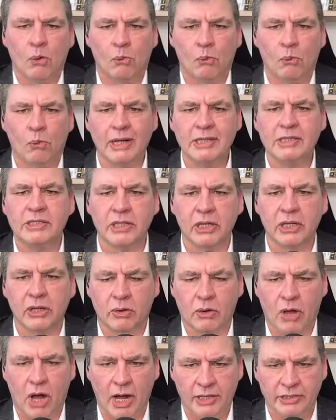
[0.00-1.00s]
What's the
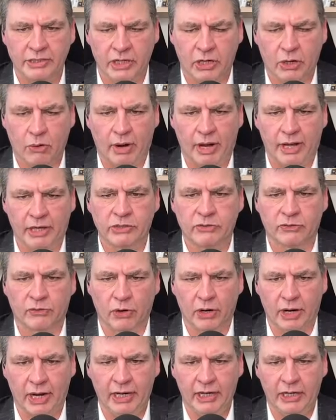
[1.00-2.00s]
consequence
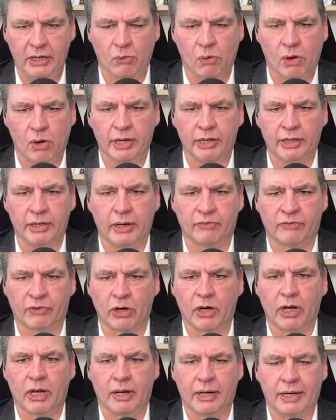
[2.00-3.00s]
for anyone,
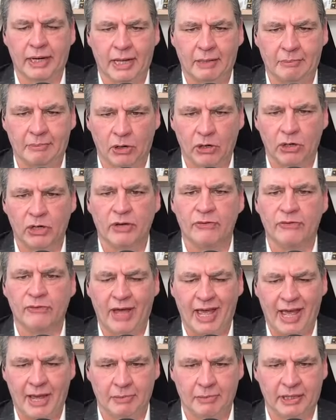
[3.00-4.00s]
for an Alberta
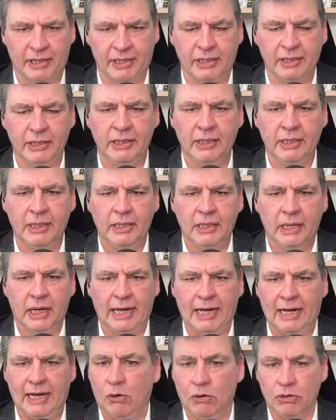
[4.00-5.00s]
family
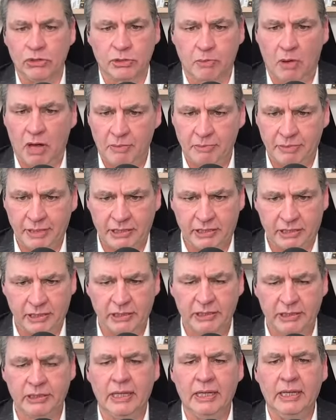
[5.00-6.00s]
or small
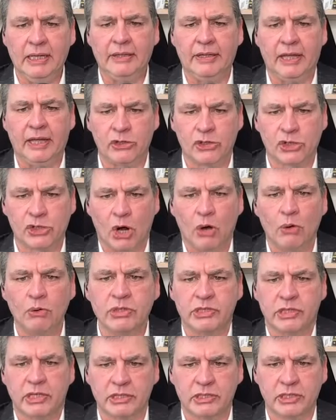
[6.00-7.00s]
business that
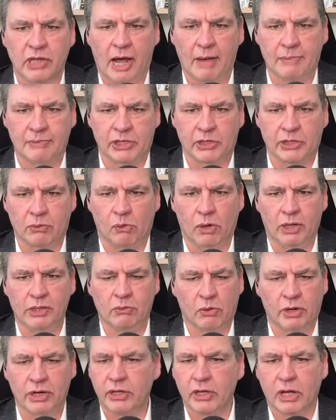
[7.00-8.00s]
chose this option? What
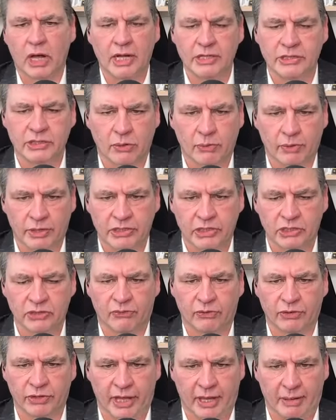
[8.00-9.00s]
are the consequences
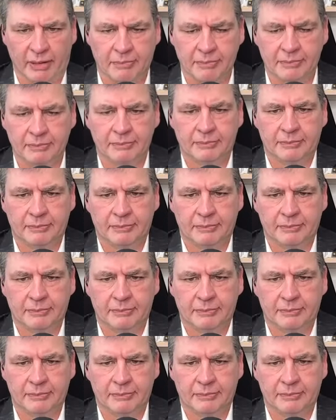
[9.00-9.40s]
for them?